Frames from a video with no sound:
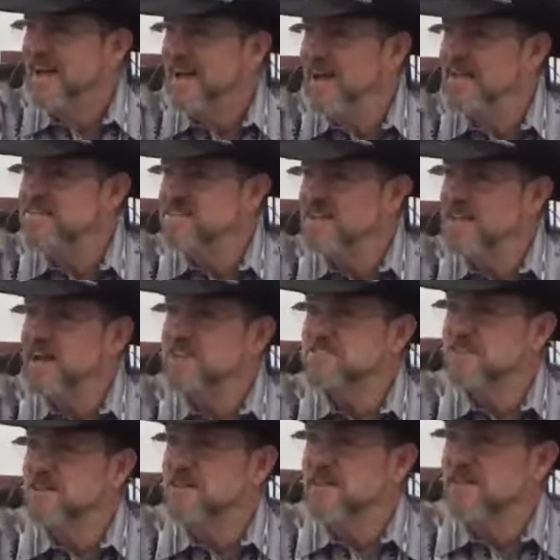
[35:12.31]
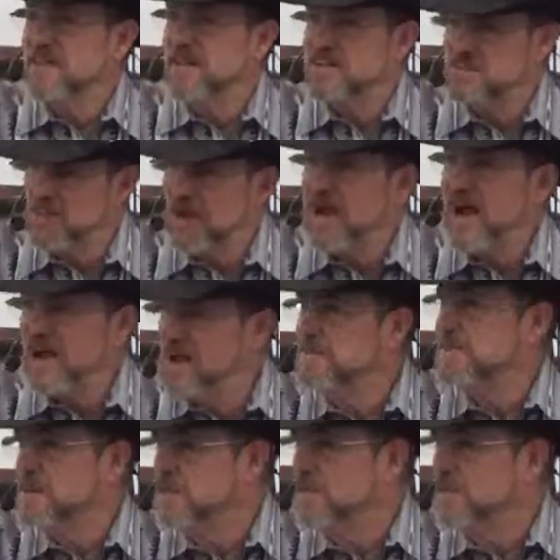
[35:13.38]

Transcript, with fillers: That, see, that's, uh, that's the way I am in